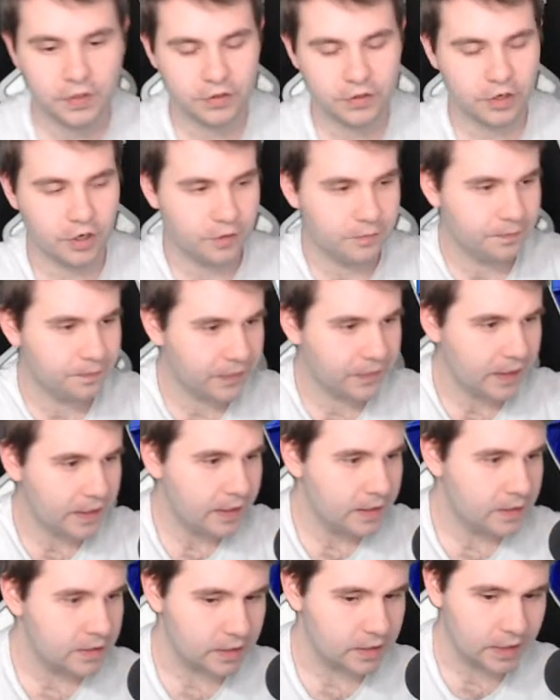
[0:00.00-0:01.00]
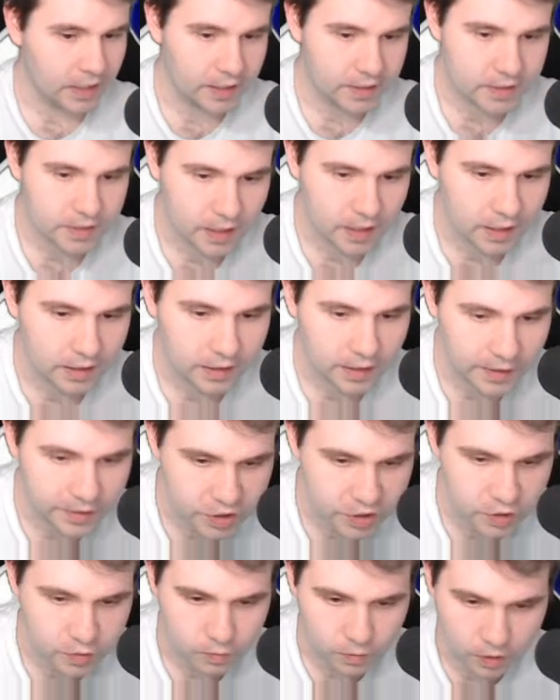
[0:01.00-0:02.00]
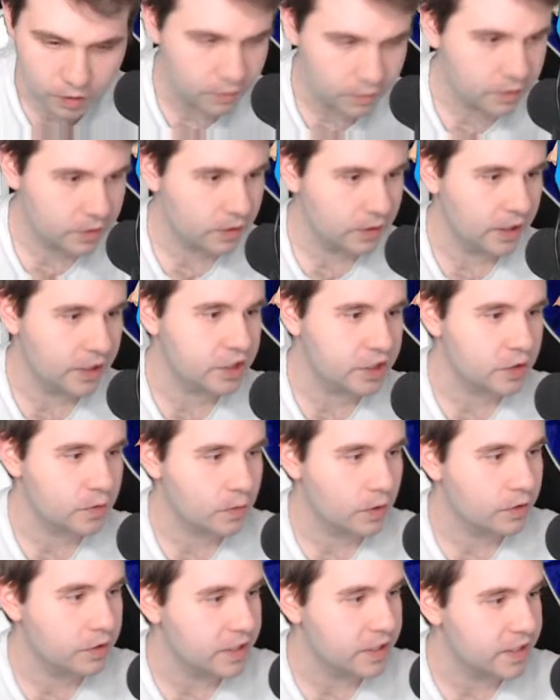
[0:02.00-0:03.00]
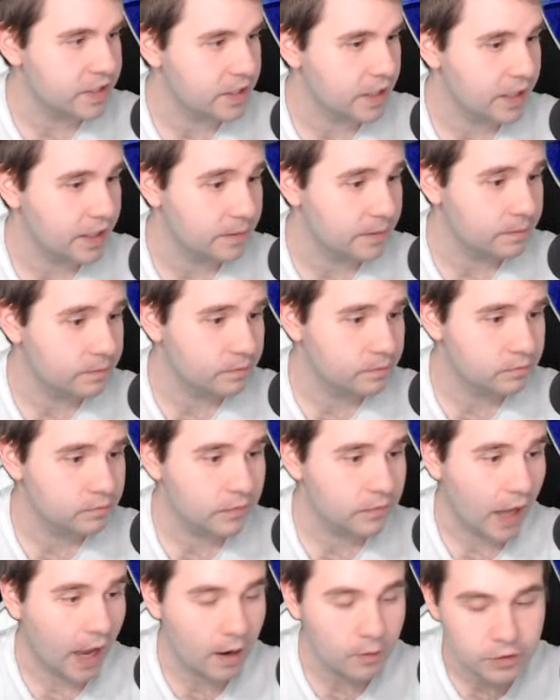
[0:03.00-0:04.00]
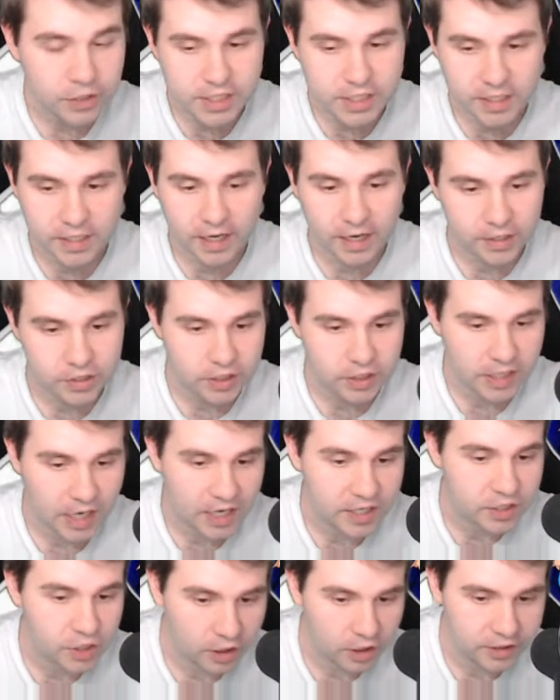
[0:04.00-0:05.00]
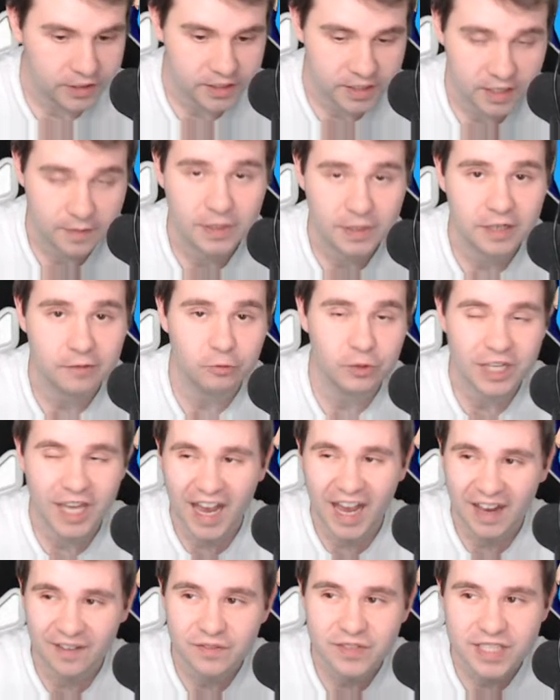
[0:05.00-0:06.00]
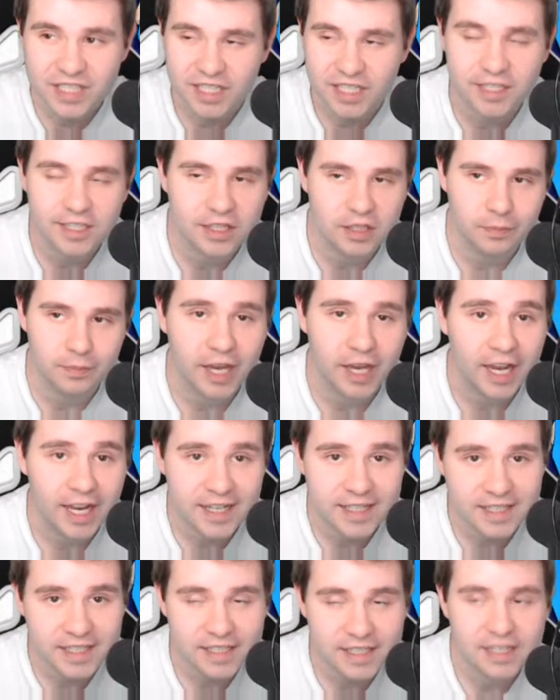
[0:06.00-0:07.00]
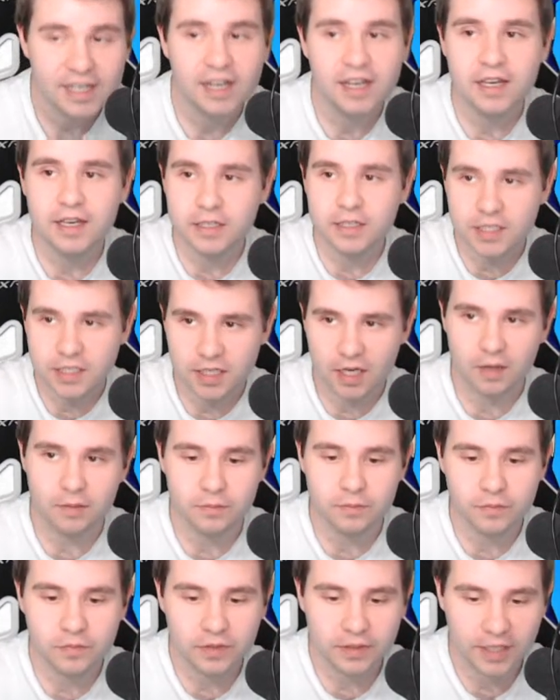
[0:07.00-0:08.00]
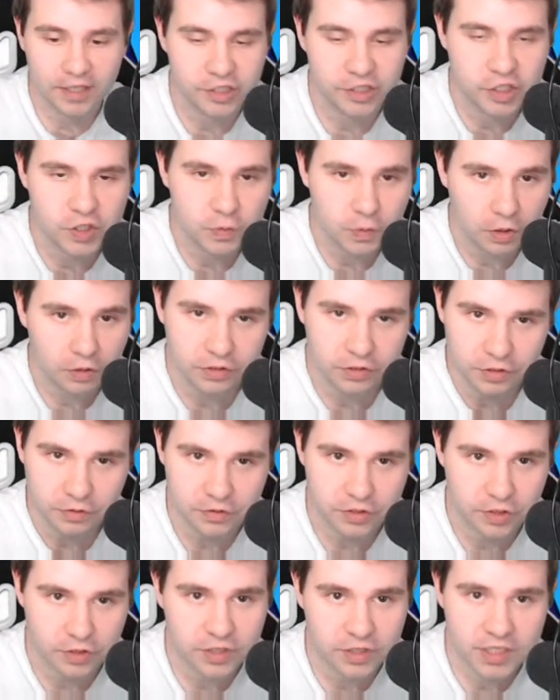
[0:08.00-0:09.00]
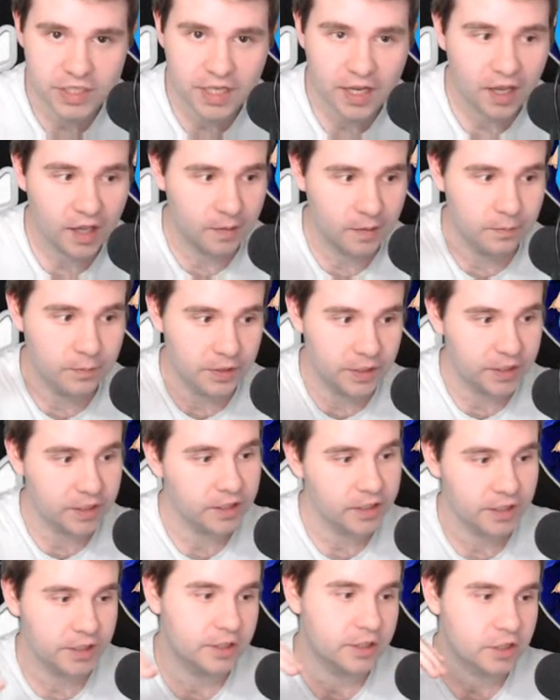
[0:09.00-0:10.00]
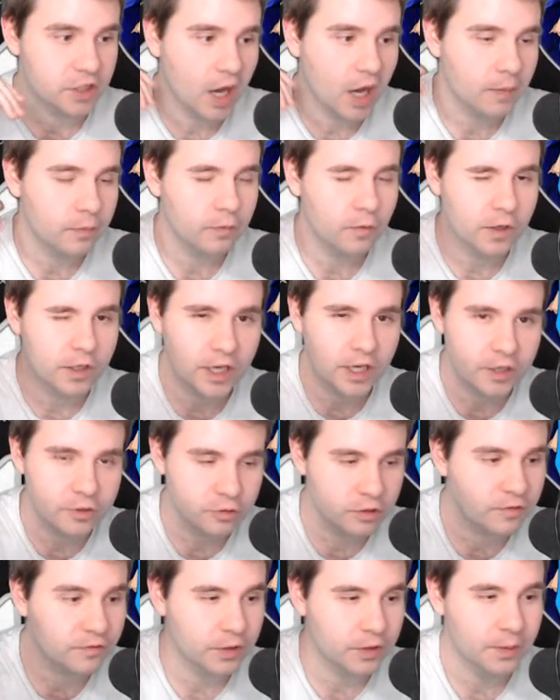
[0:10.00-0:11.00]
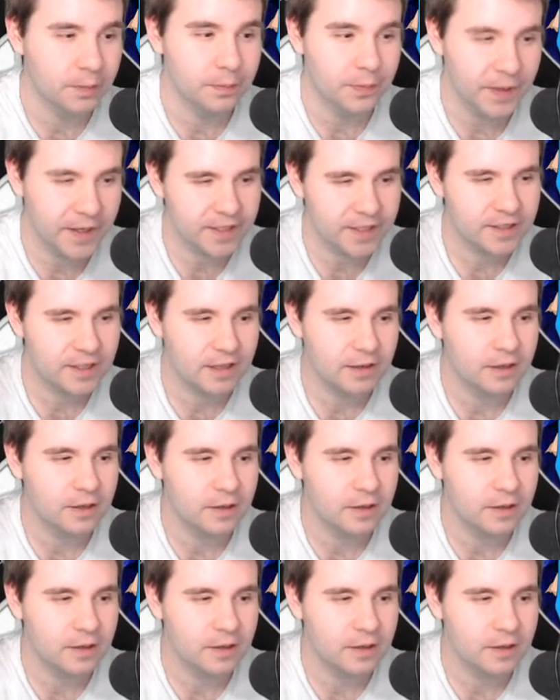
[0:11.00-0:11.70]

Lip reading: there you go. So that's Legends Road. Legends Road is I would say actually a solid team, and we have seen in the past some Legends Road users being in the top 100 for a bit